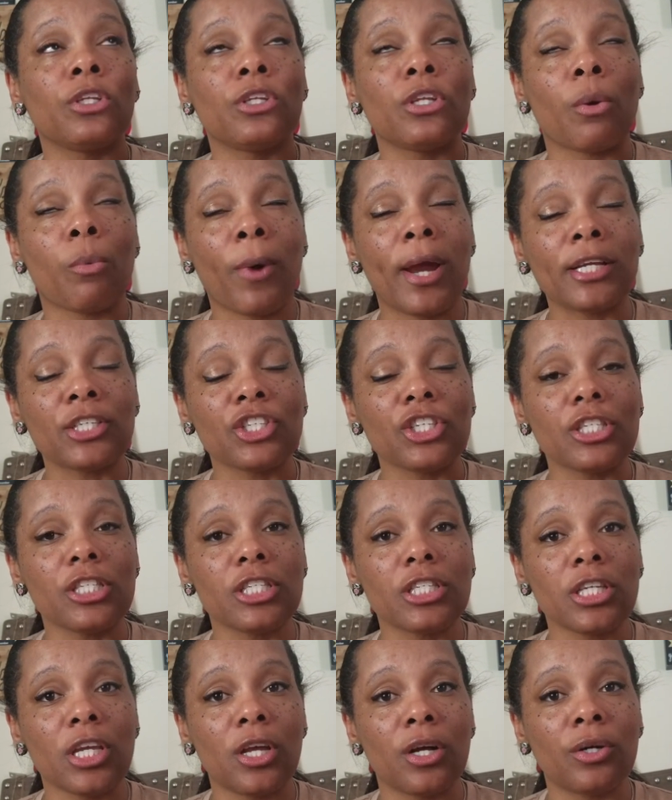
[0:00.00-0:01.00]
directions
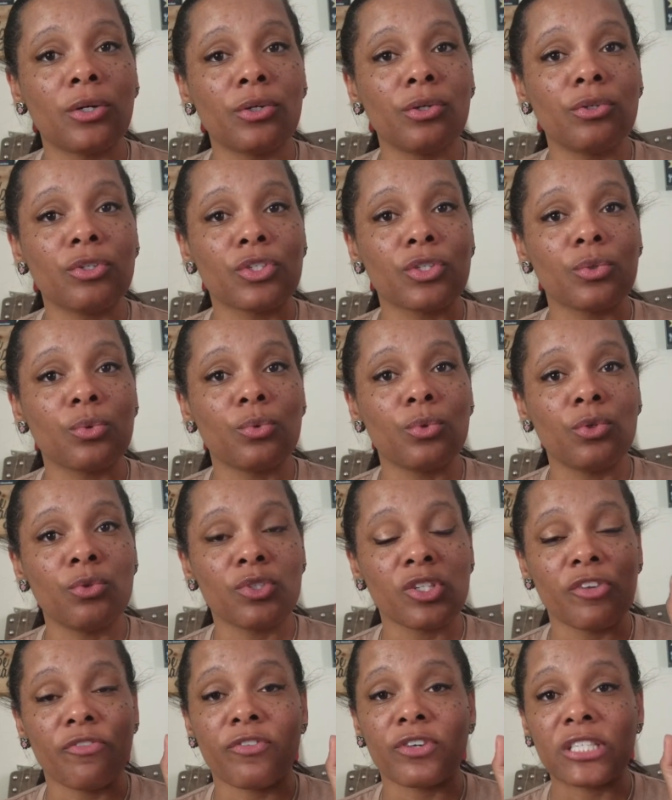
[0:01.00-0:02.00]
tell you to
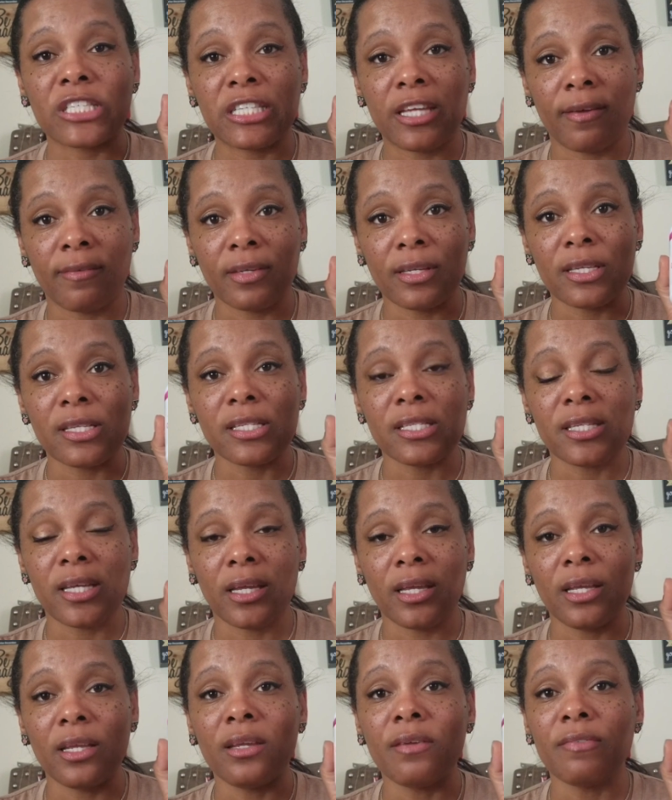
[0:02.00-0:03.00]
use it for 7
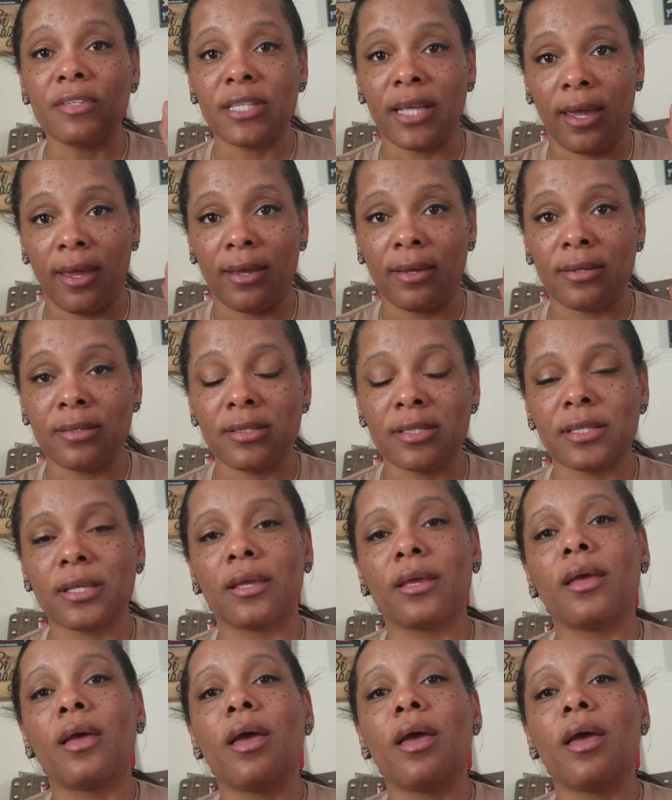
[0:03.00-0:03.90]
consecutive days.